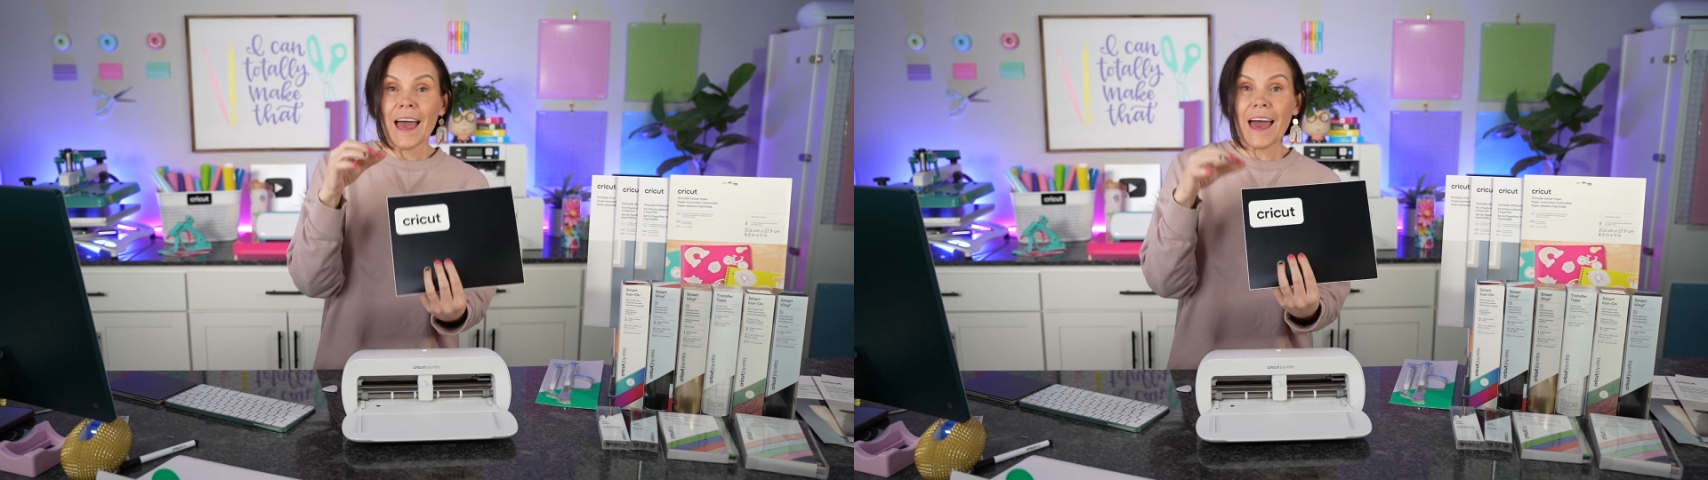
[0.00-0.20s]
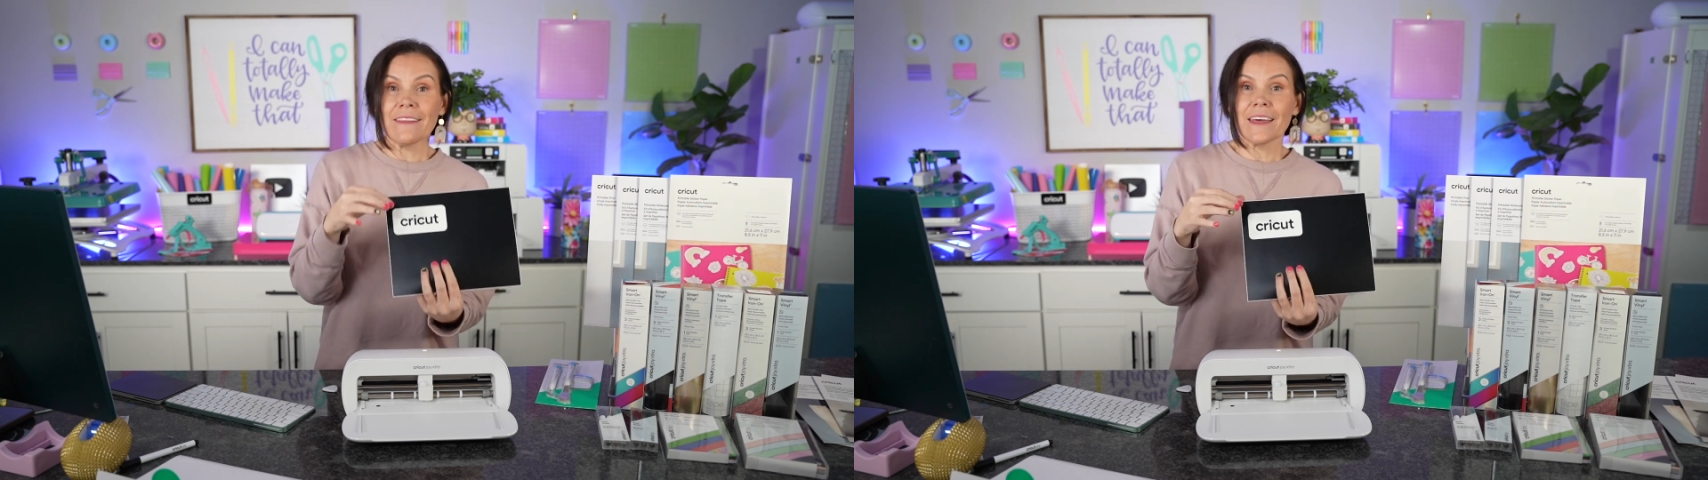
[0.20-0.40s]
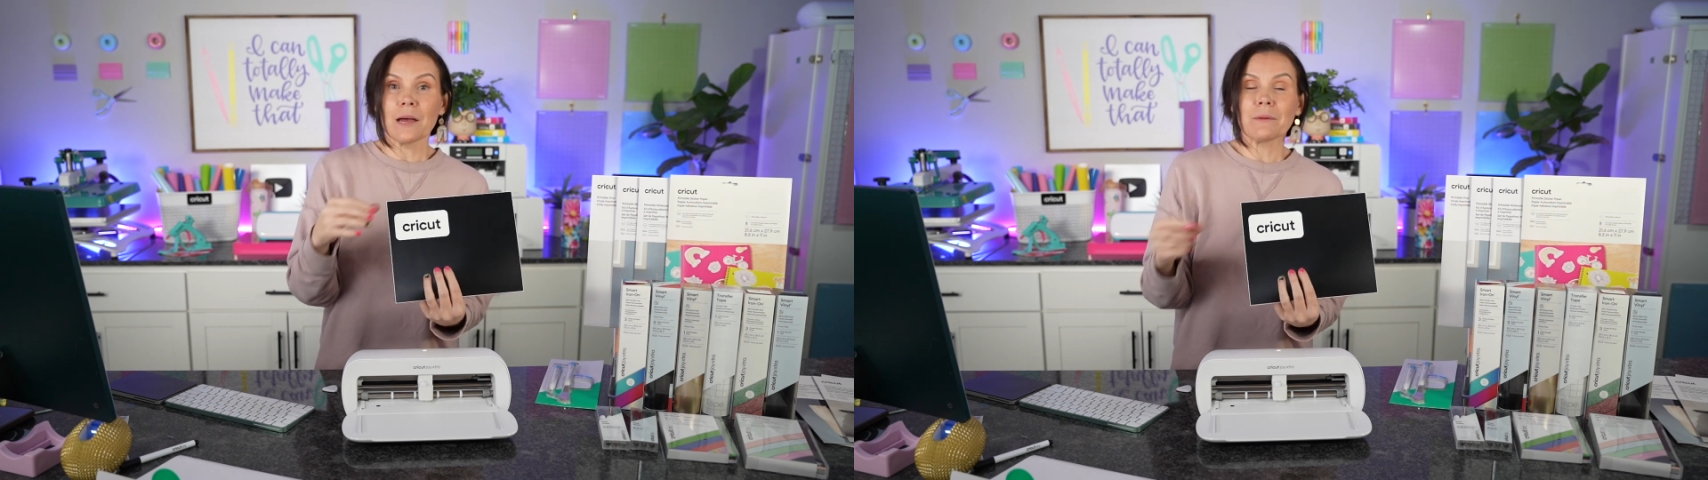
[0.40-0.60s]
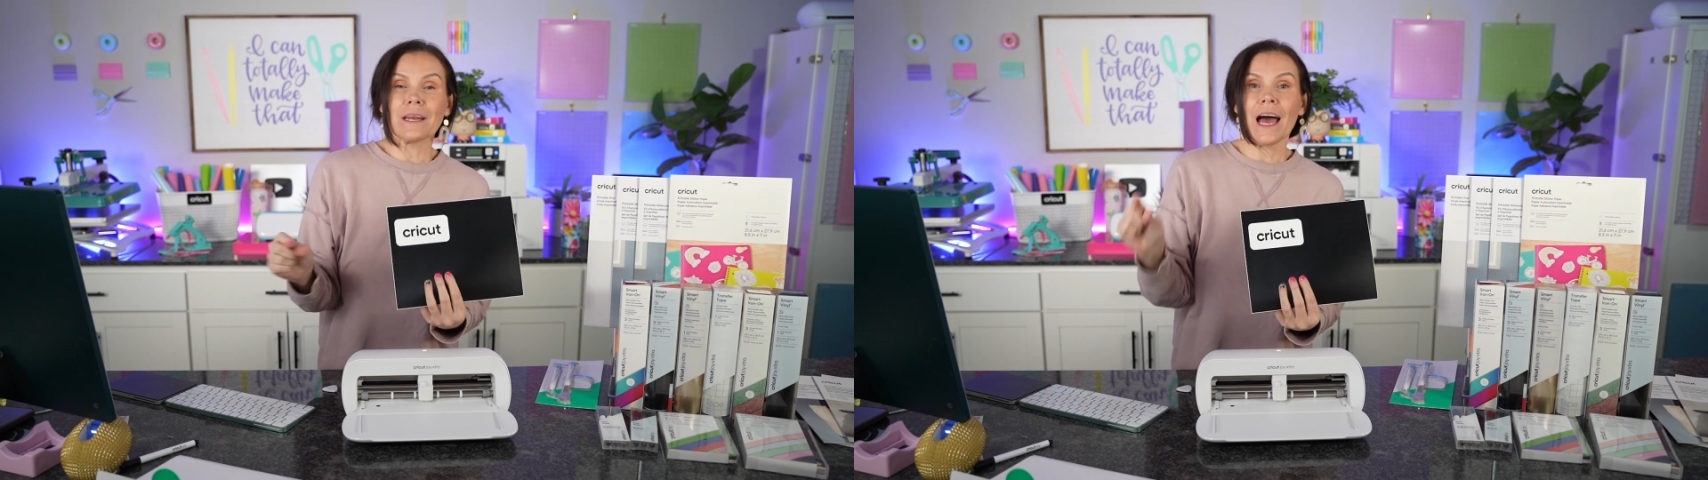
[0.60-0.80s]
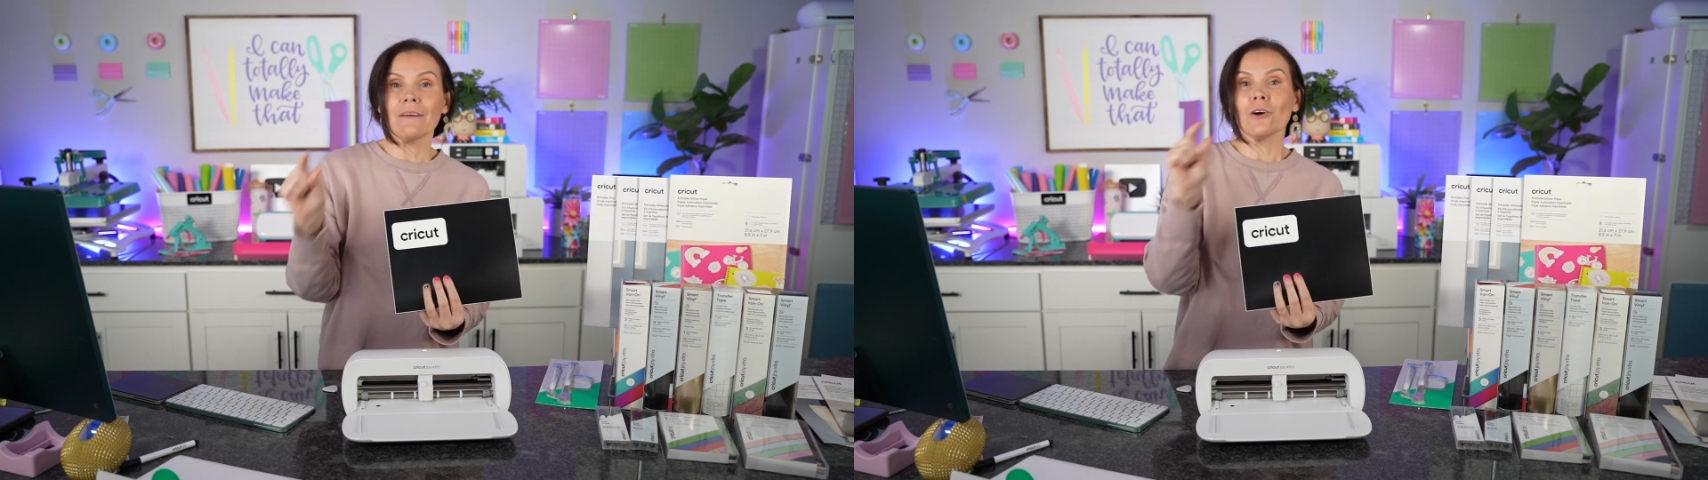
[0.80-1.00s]
and then I'm
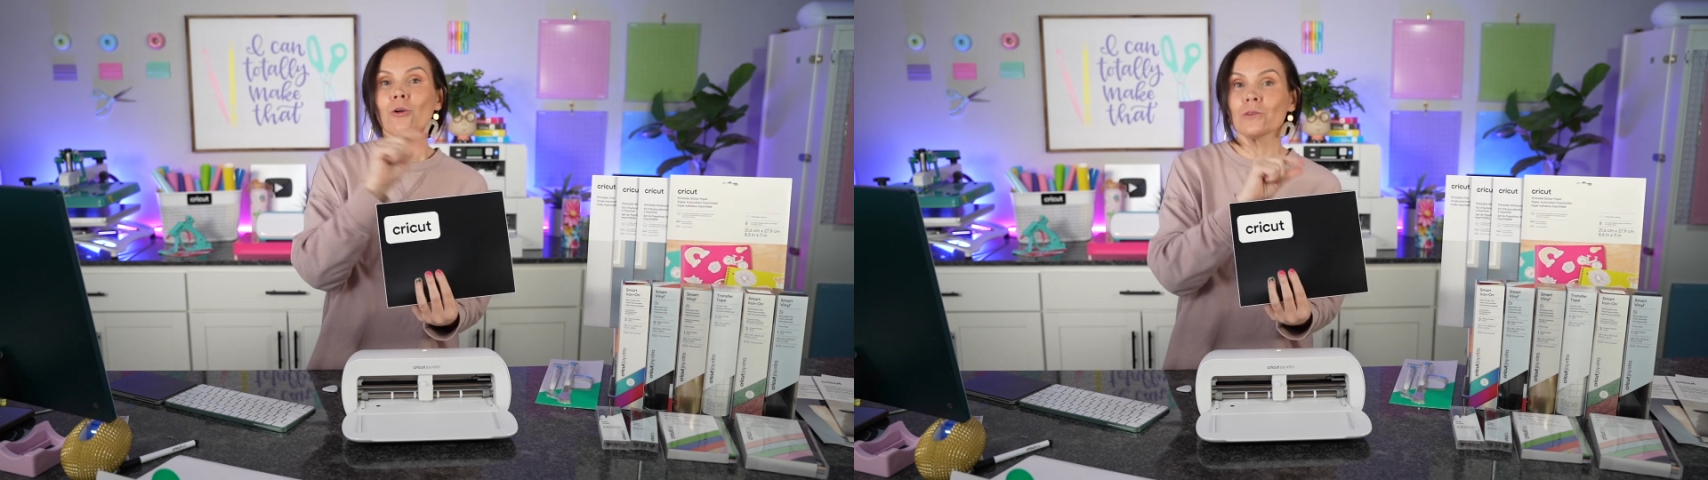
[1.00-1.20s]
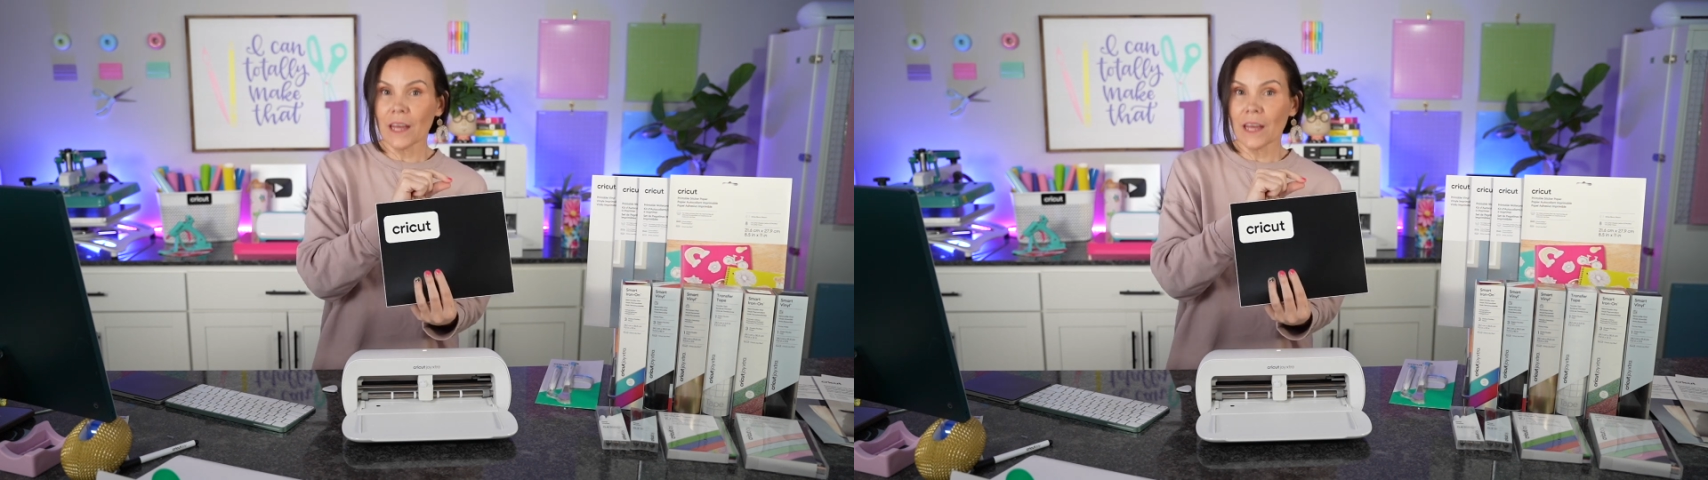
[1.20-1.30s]
gonna have a whole